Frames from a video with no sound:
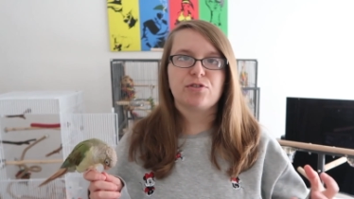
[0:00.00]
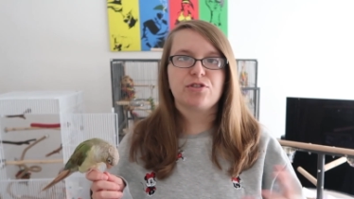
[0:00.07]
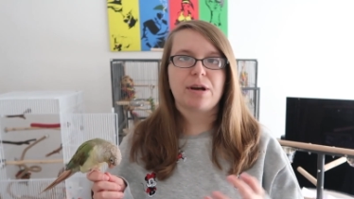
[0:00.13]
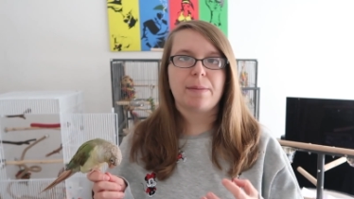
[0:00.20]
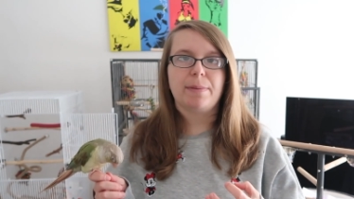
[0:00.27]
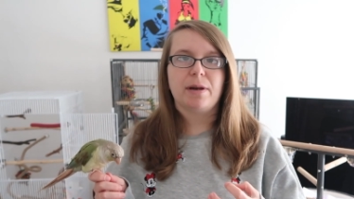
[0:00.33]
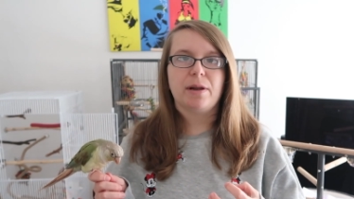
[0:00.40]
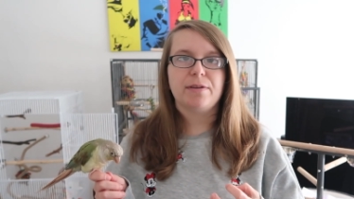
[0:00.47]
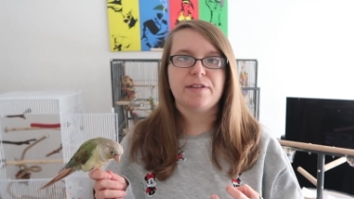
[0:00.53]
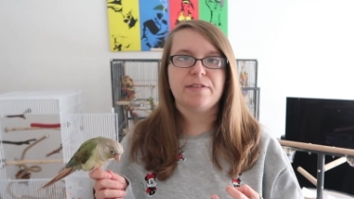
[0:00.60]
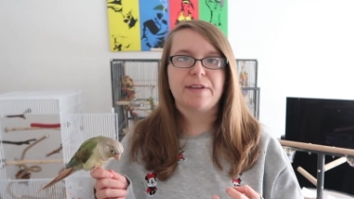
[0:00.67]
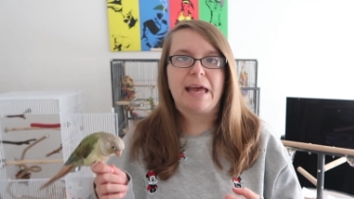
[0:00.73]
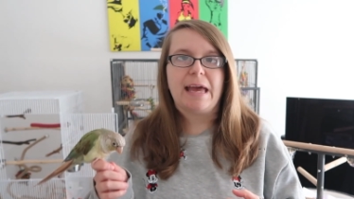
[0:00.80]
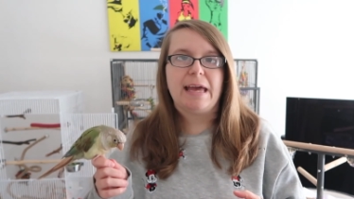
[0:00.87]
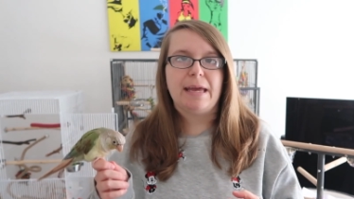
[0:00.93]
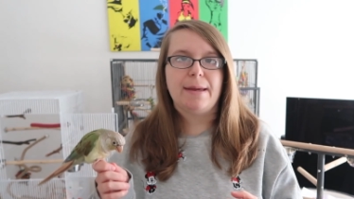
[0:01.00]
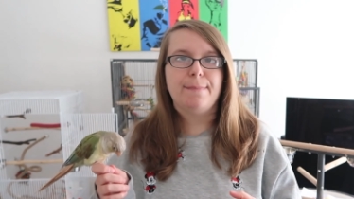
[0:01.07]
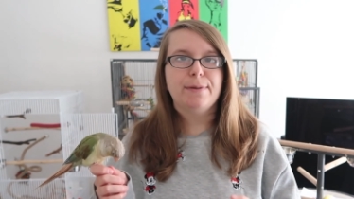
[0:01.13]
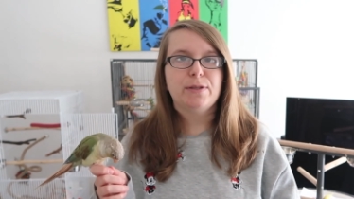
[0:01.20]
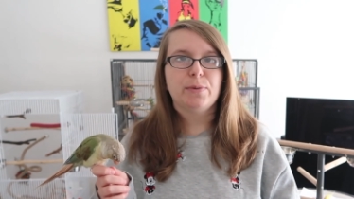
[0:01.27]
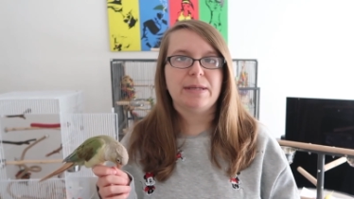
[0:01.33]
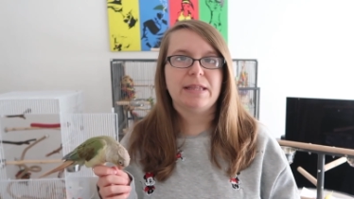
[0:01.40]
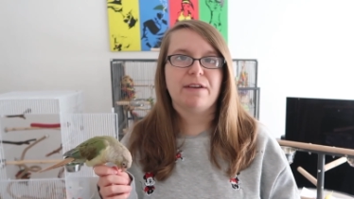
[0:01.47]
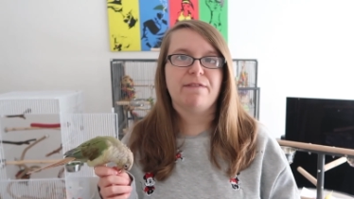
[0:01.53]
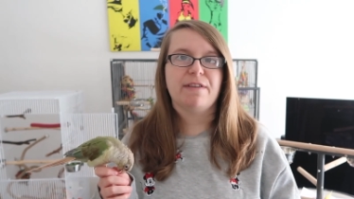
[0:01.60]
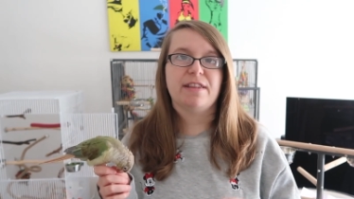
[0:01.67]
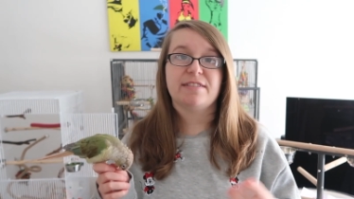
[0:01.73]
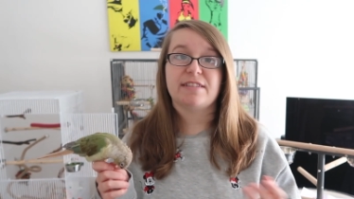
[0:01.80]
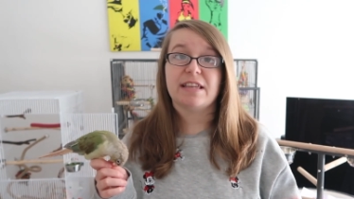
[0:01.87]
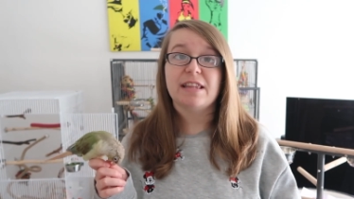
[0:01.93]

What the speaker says: trap loads of air in between their feathers,